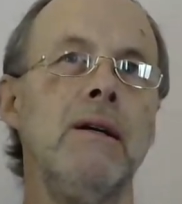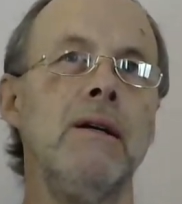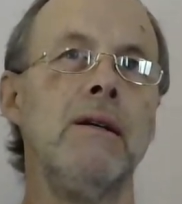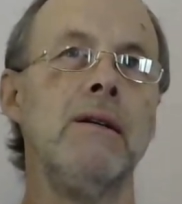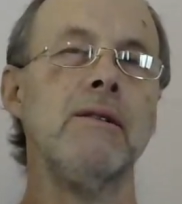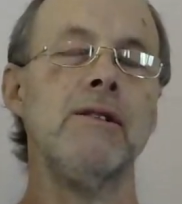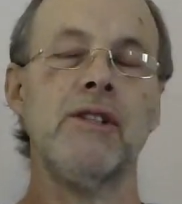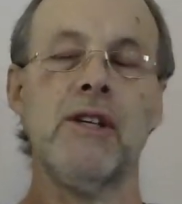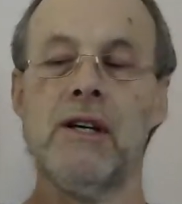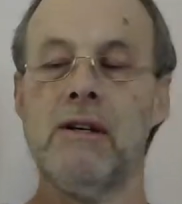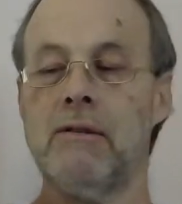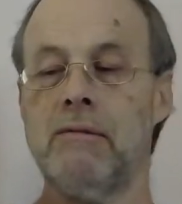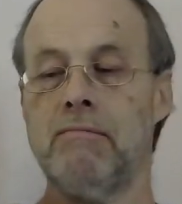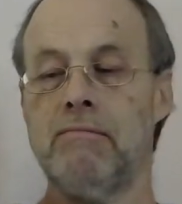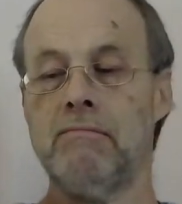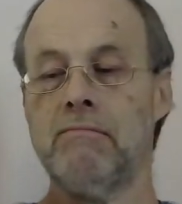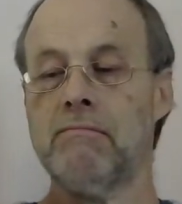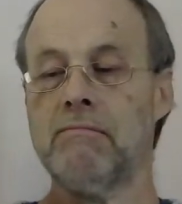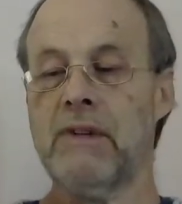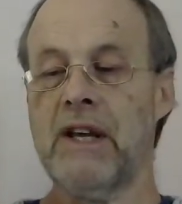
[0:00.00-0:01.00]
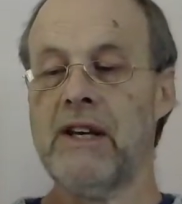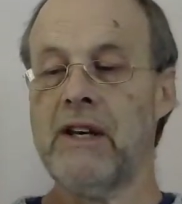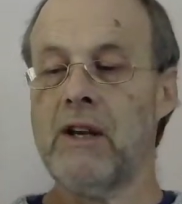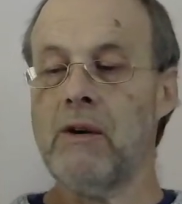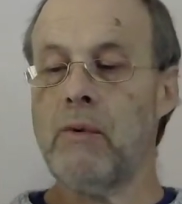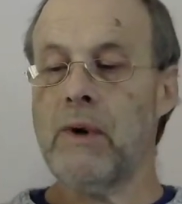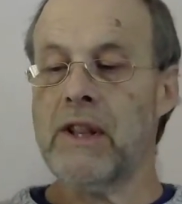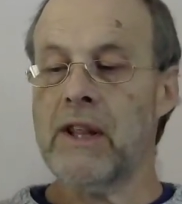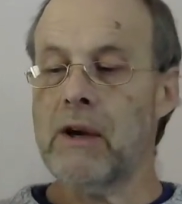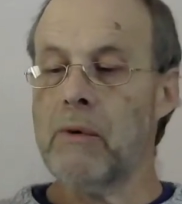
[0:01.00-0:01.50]
So they knew
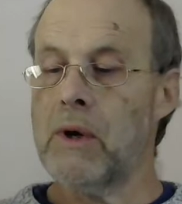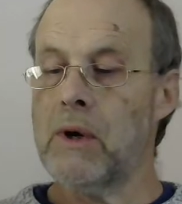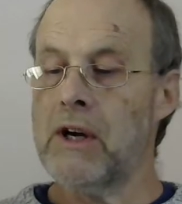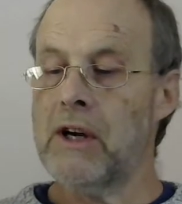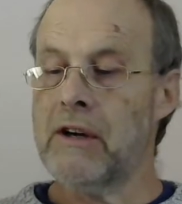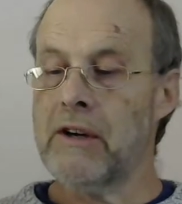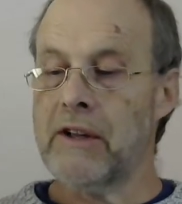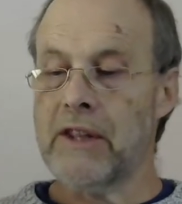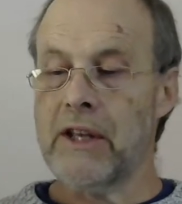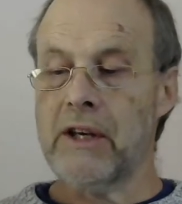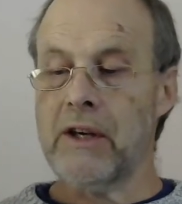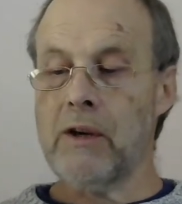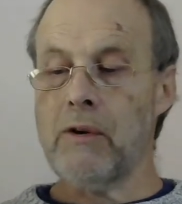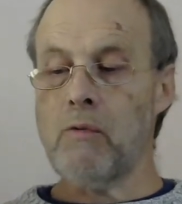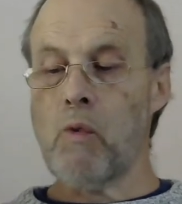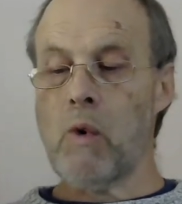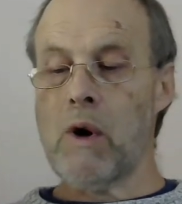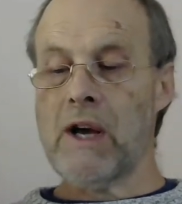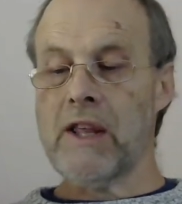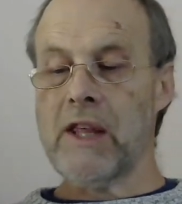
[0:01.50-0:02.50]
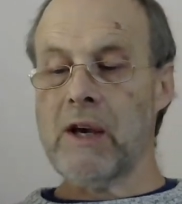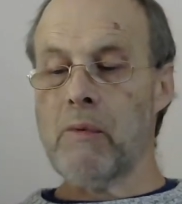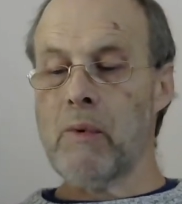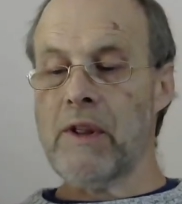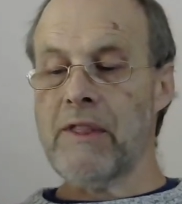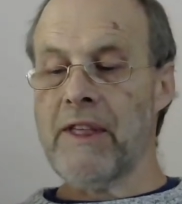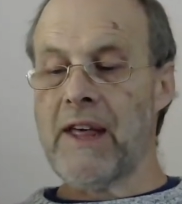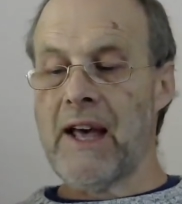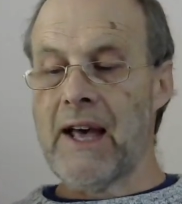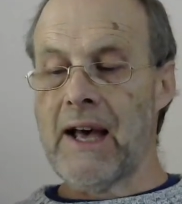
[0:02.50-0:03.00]
where they were and they knew why they were
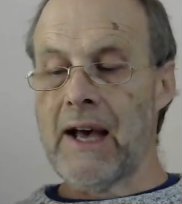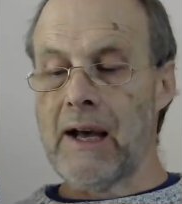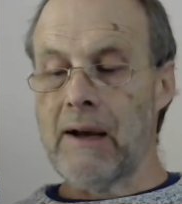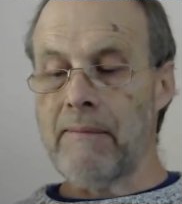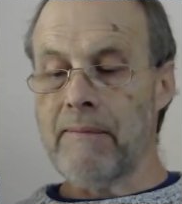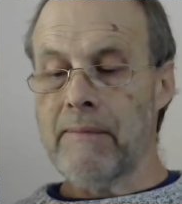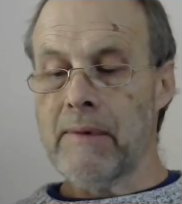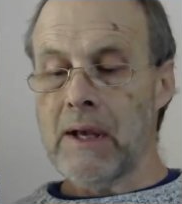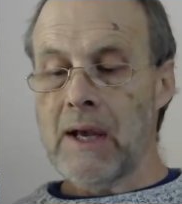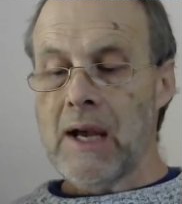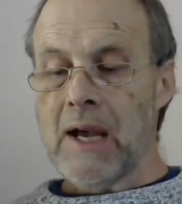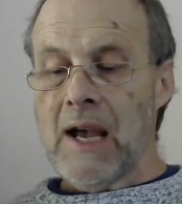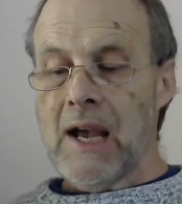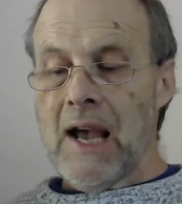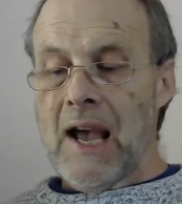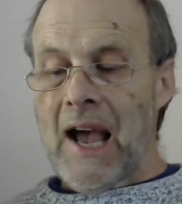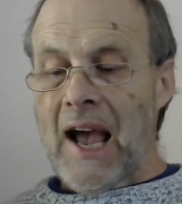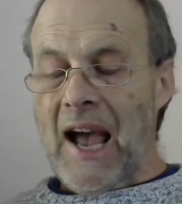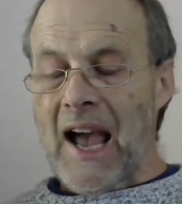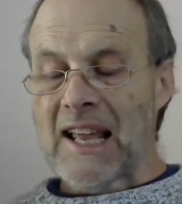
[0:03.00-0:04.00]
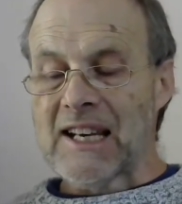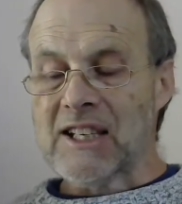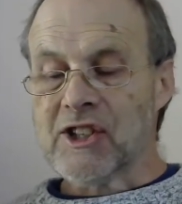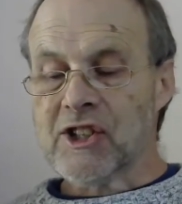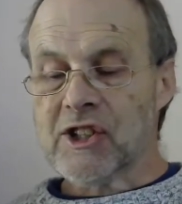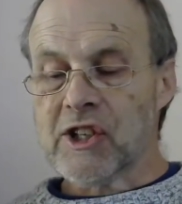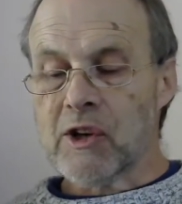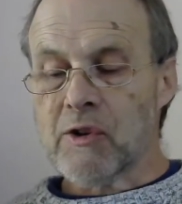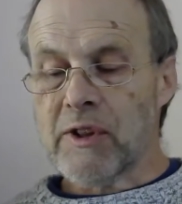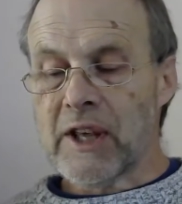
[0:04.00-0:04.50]
there. And
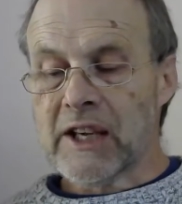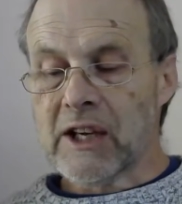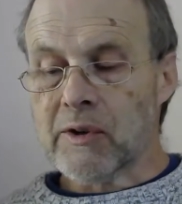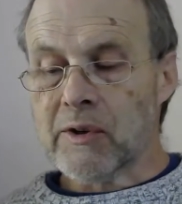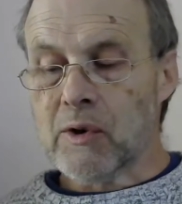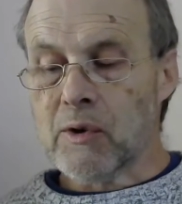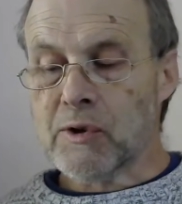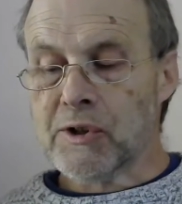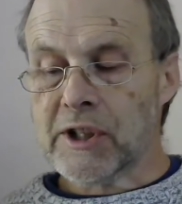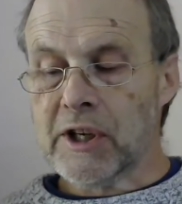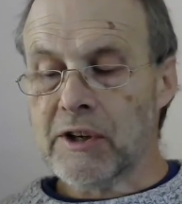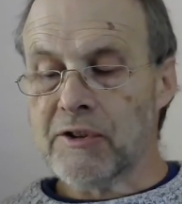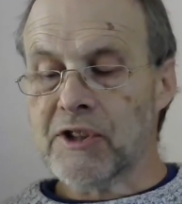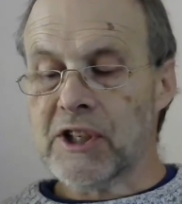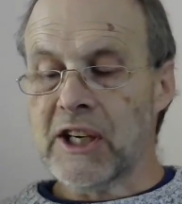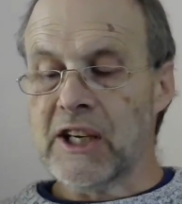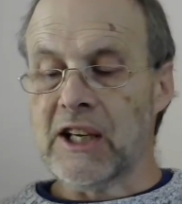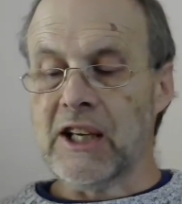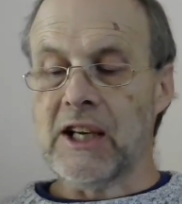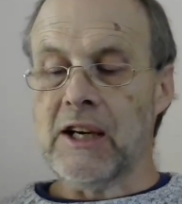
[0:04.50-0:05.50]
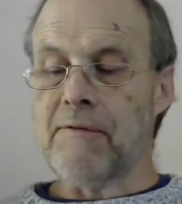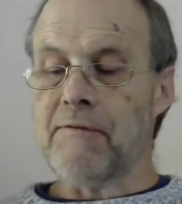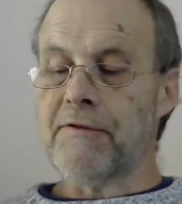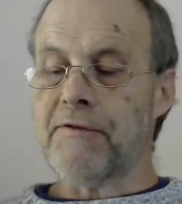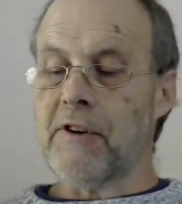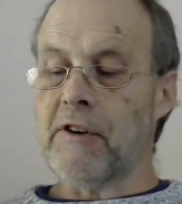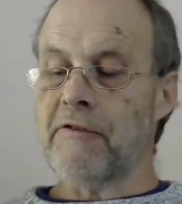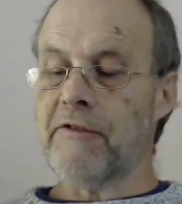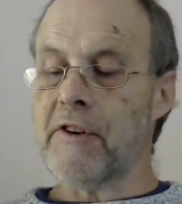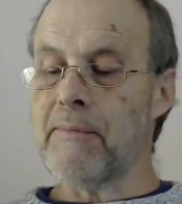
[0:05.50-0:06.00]
so they could also take
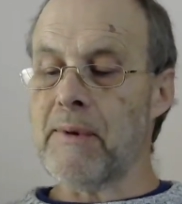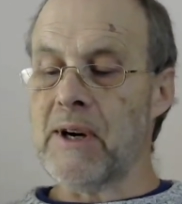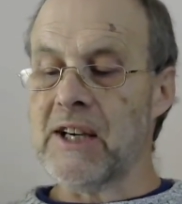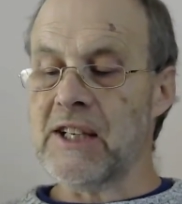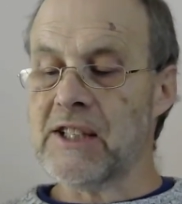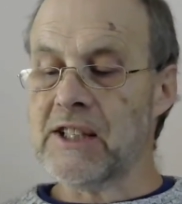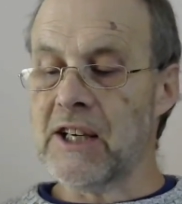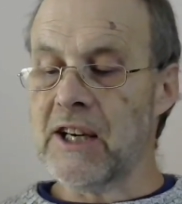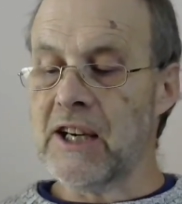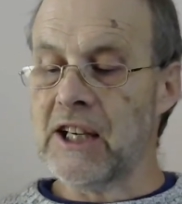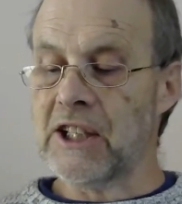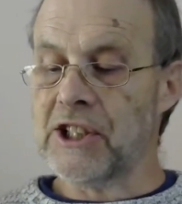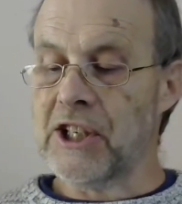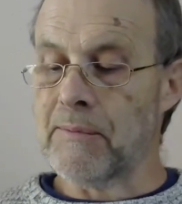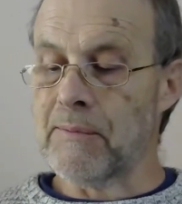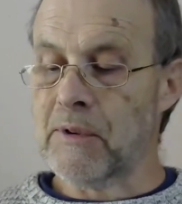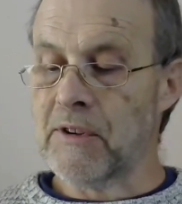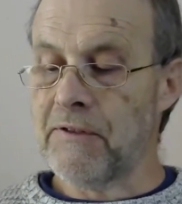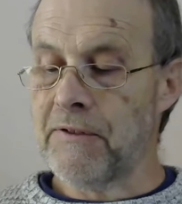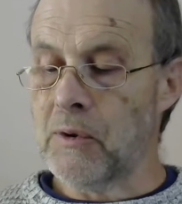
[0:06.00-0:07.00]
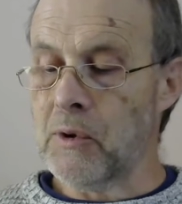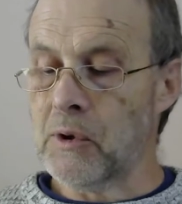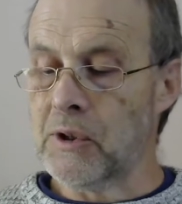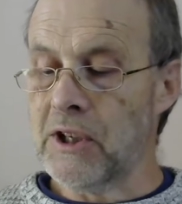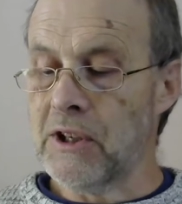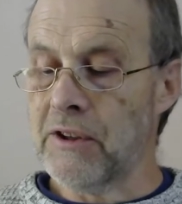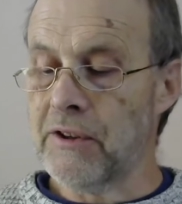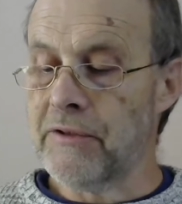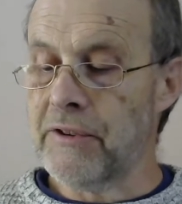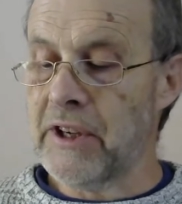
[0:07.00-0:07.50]
comfort from Isaiah chapter
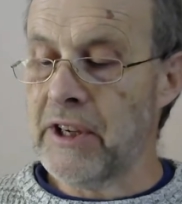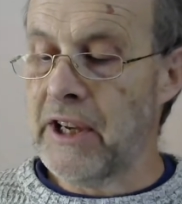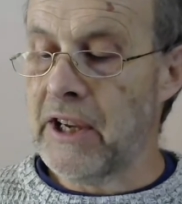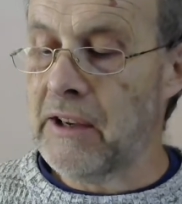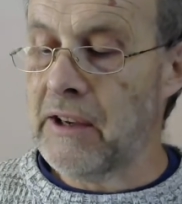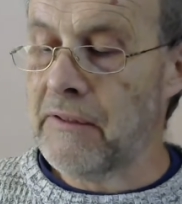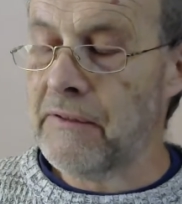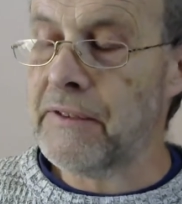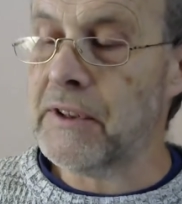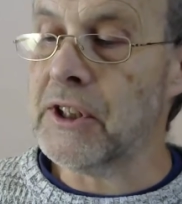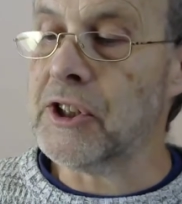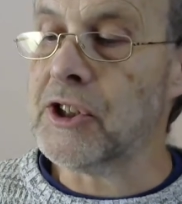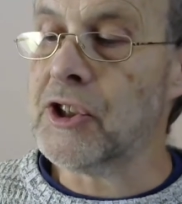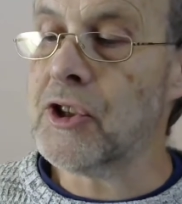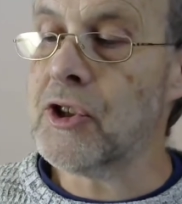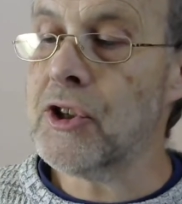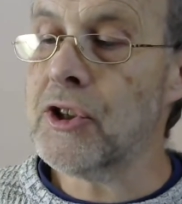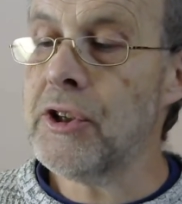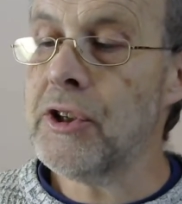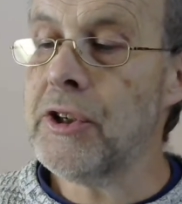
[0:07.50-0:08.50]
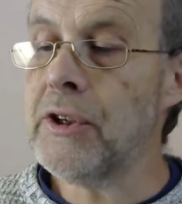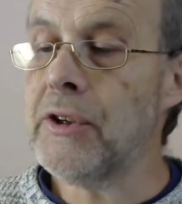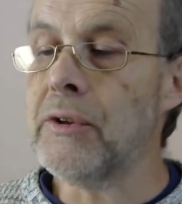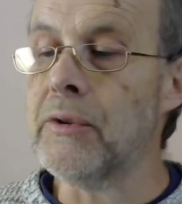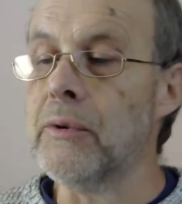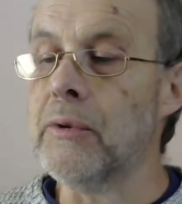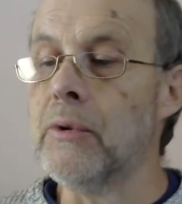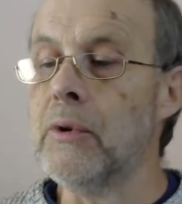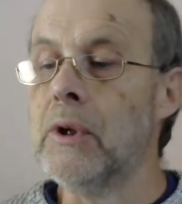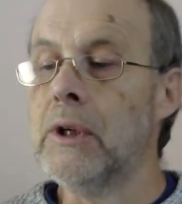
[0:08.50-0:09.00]
43 and verse
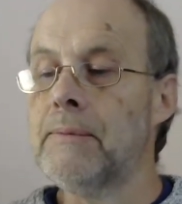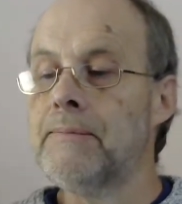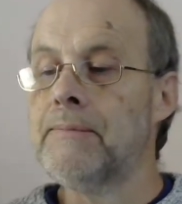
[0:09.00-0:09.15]
2.